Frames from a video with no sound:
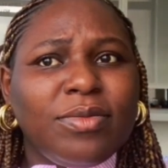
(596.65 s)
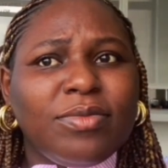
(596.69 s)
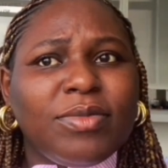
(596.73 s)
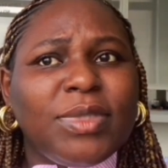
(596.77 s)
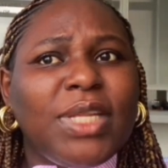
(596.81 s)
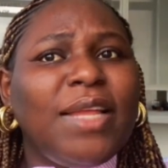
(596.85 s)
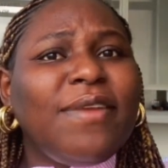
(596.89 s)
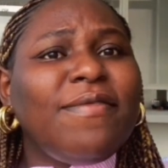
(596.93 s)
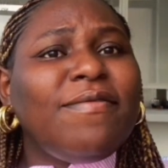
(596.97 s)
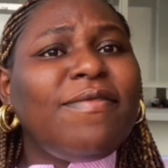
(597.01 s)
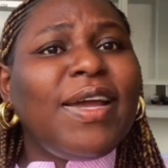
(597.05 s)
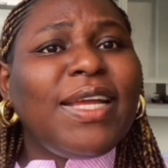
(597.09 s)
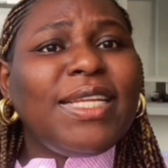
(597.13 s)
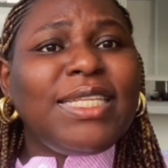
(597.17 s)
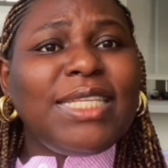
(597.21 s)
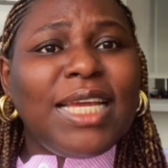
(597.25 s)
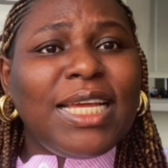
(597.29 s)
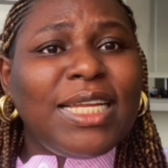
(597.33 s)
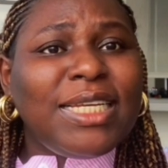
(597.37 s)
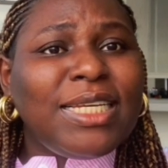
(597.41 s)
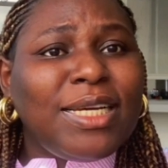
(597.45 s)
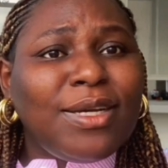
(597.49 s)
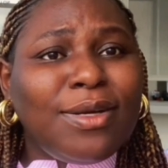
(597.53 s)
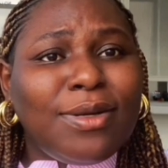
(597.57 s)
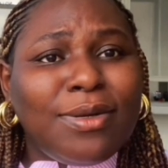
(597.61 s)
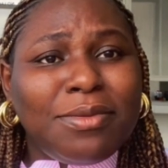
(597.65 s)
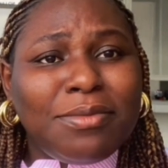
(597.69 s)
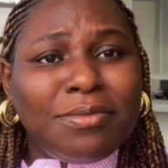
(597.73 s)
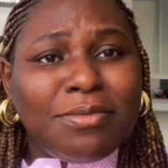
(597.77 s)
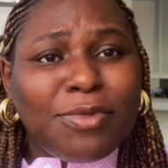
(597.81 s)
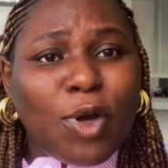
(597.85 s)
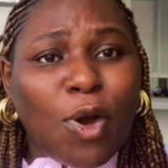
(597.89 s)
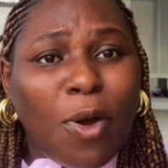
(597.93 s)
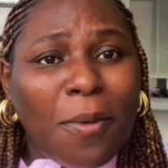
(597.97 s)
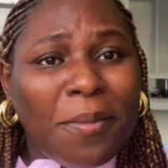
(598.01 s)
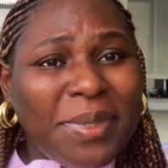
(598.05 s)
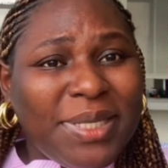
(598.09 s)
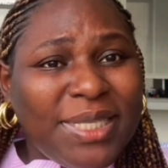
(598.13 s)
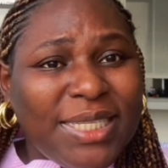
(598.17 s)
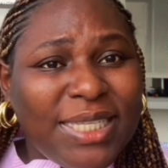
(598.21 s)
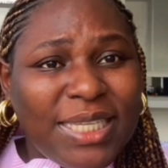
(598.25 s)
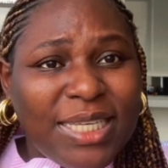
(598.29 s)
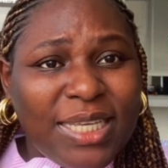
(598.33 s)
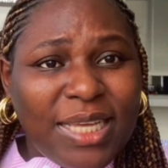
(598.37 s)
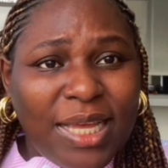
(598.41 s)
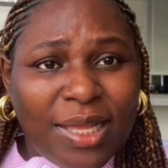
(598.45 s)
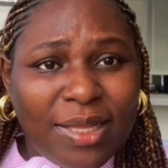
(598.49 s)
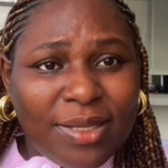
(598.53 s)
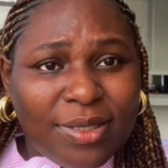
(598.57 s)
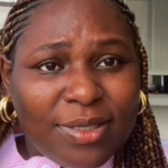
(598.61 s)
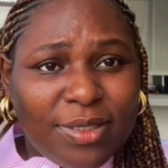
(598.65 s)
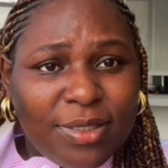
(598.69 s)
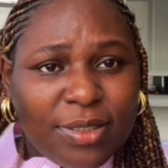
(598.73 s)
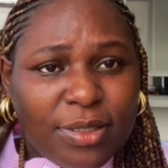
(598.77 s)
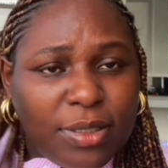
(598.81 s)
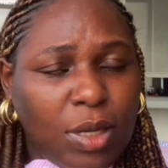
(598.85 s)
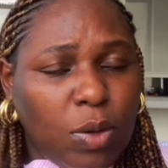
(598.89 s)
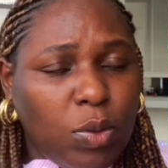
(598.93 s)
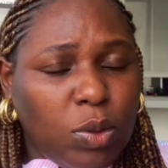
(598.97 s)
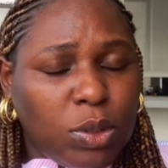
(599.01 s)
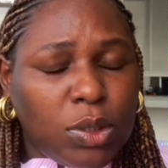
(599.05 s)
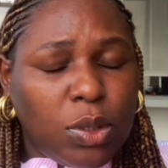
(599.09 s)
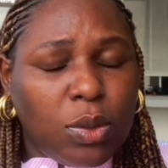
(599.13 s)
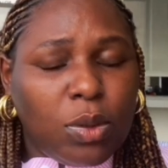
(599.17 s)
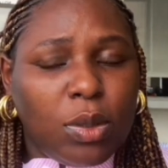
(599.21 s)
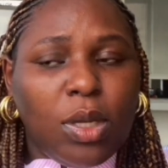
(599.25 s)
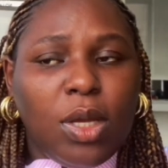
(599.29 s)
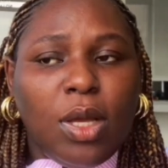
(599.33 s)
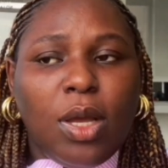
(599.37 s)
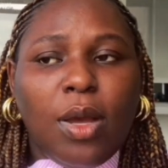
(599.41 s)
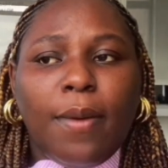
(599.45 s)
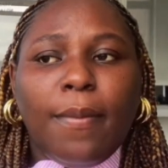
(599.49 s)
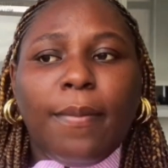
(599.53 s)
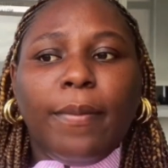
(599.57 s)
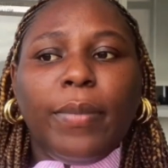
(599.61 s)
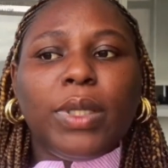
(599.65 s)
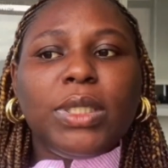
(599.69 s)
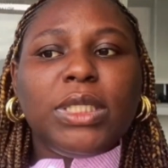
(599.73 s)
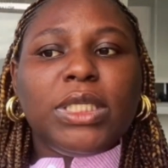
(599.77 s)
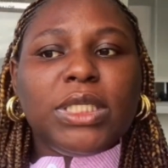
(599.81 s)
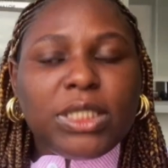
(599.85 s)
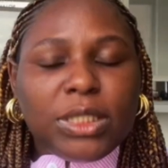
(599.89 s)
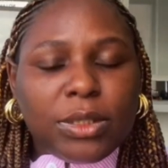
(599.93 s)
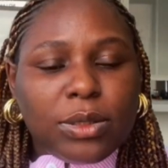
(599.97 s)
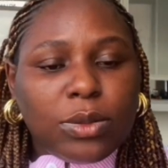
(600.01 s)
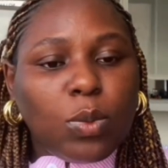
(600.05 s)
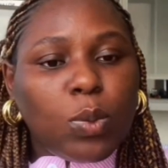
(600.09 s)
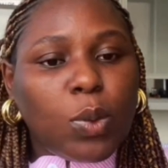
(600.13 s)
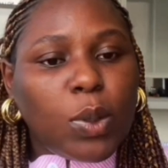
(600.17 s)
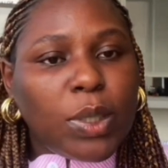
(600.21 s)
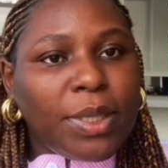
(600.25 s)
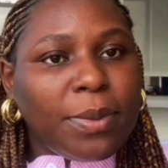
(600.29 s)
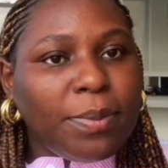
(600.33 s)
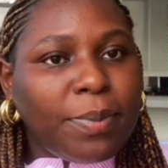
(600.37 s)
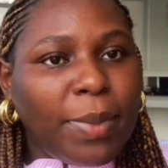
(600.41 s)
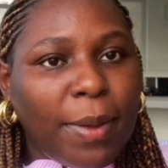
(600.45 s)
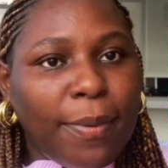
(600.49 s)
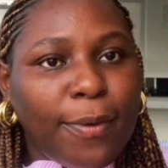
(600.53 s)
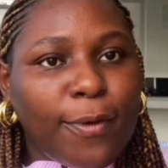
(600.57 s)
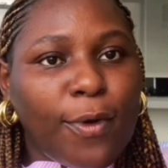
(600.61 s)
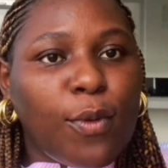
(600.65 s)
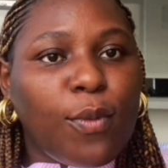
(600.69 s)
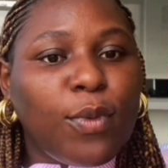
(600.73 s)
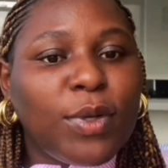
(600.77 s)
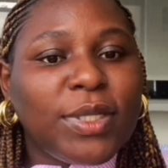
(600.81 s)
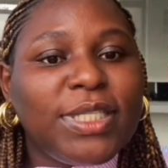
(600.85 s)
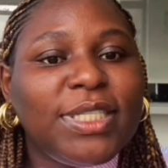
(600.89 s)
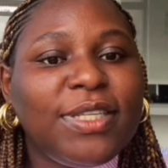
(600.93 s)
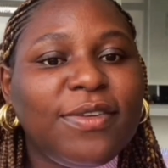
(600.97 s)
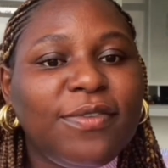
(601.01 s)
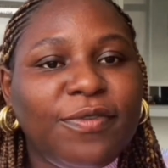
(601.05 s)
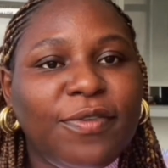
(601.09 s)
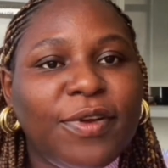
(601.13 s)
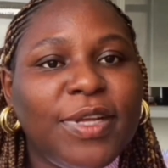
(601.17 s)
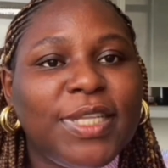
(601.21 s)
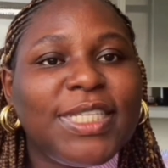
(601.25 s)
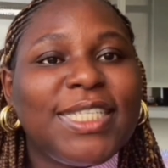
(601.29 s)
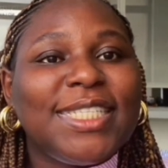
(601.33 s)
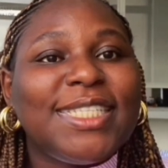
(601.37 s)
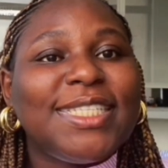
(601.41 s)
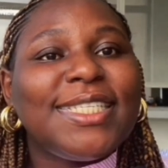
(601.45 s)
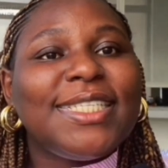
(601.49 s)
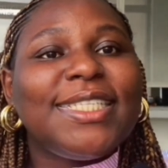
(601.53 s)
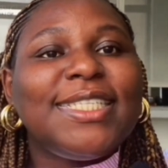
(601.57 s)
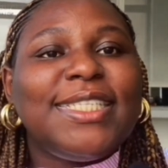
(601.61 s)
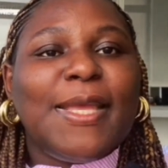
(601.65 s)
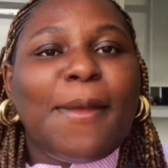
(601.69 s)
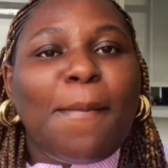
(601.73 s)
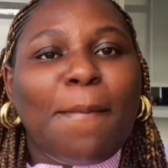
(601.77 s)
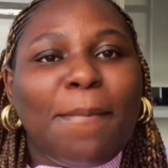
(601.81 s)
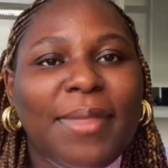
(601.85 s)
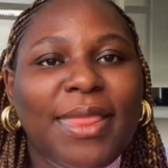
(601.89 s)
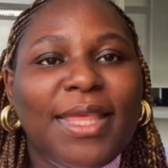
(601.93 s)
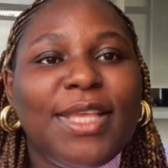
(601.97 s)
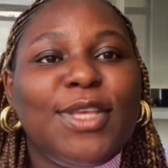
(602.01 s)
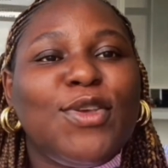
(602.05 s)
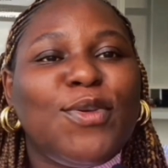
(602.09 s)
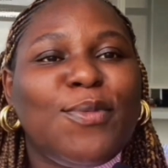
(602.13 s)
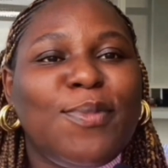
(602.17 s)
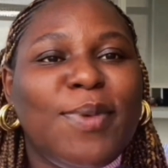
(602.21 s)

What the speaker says: Invited committee, and that was all. But this one in Babcock was different. It's the same thing you'll be